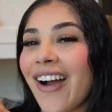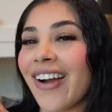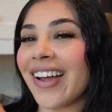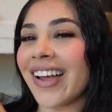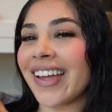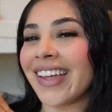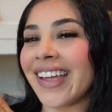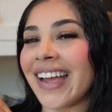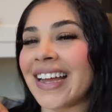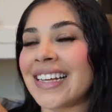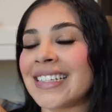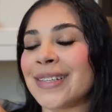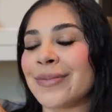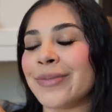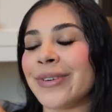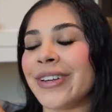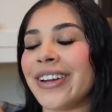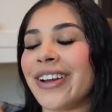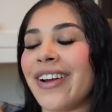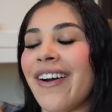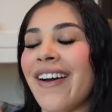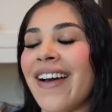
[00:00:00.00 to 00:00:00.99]
Okay, you guys, I'm
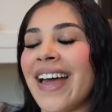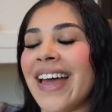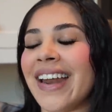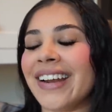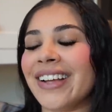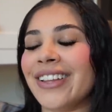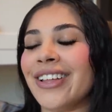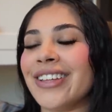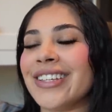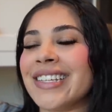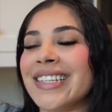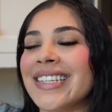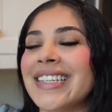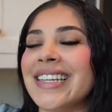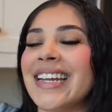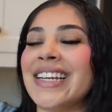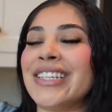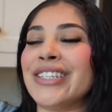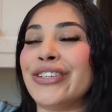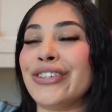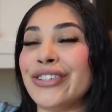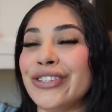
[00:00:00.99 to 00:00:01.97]
gonna go ahead and close out
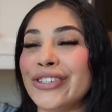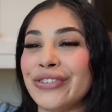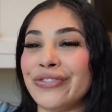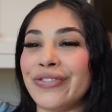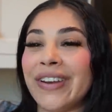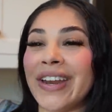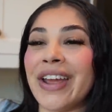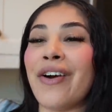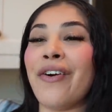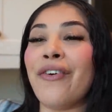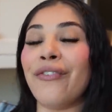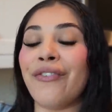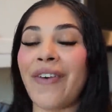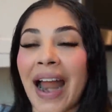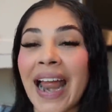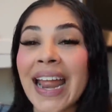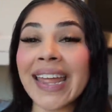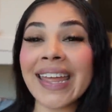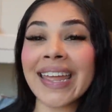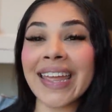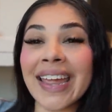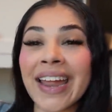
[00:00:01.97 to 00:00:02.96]
today's YouTube video
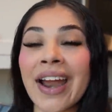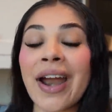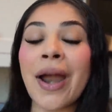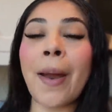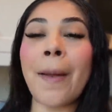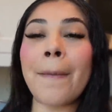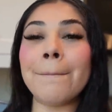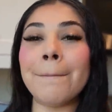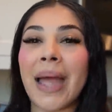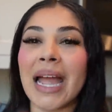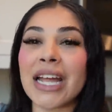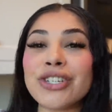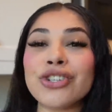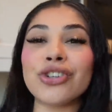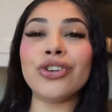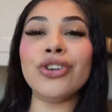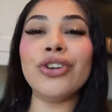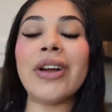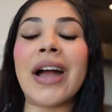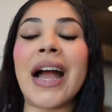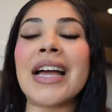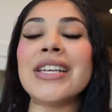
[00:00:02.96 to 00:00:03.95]
right here. Make sure
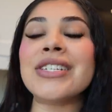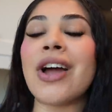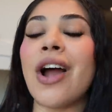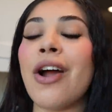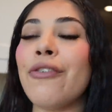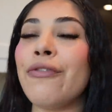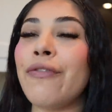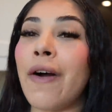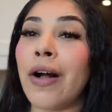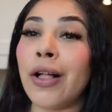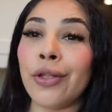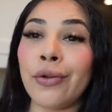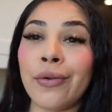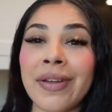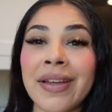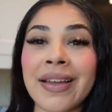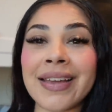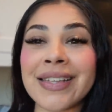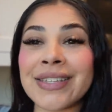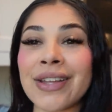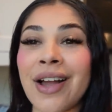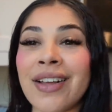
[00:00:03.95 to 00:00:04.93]
you guys are
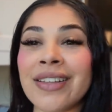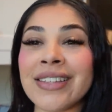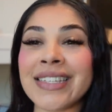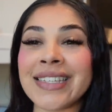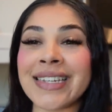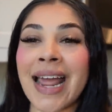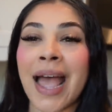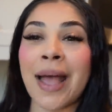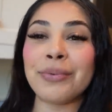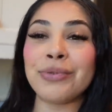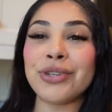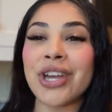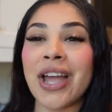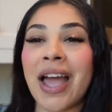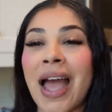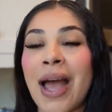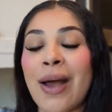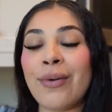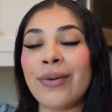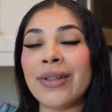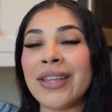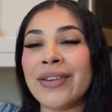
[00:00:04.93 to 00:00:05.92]
following us on
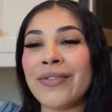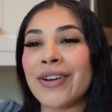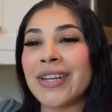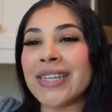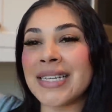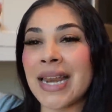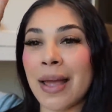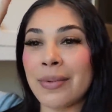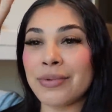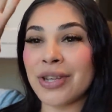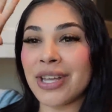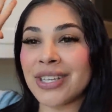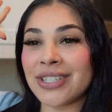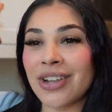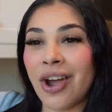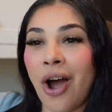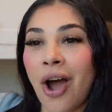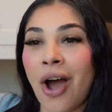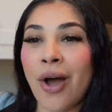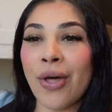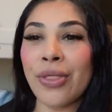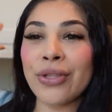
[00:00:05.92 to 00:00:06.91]
Snapchat. I will leave our Snapchats
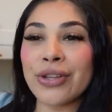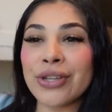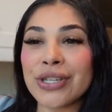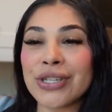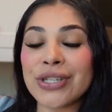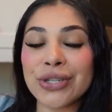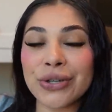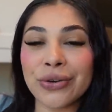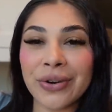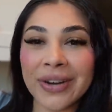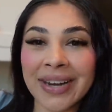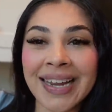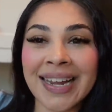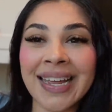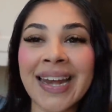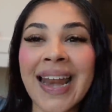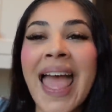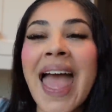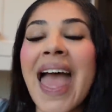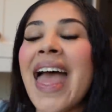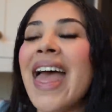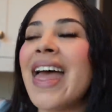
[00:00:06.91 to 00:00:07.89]
on the
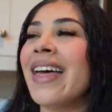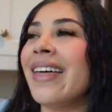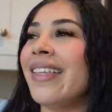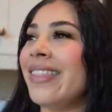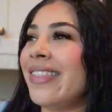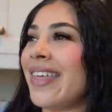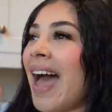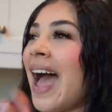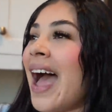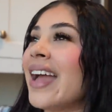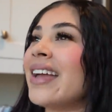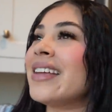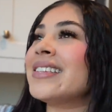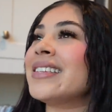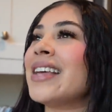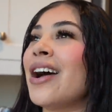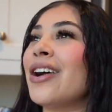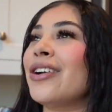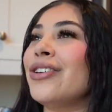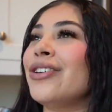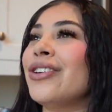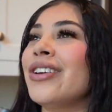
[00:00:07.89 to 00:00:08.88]
screen that is
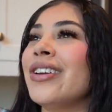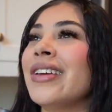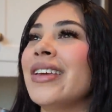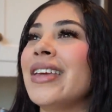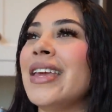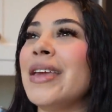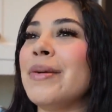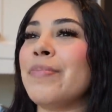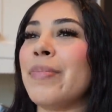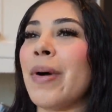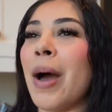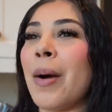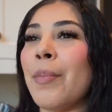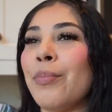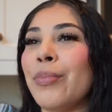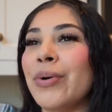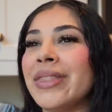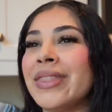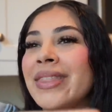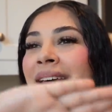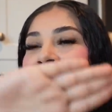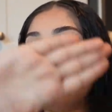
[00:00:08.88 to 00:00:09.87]
how you can keep up
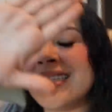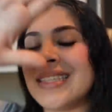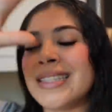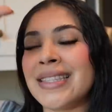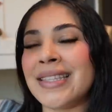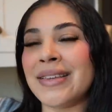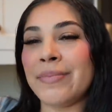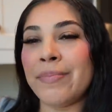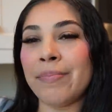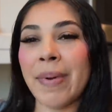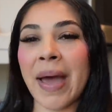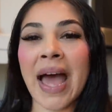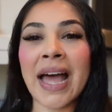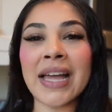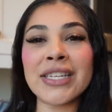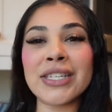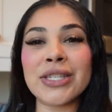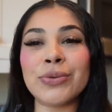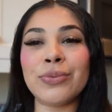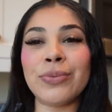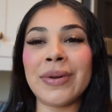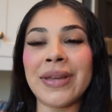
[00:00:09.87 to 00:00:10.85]
with us the
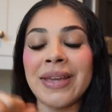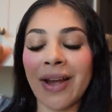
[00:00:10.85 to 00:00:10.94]
best.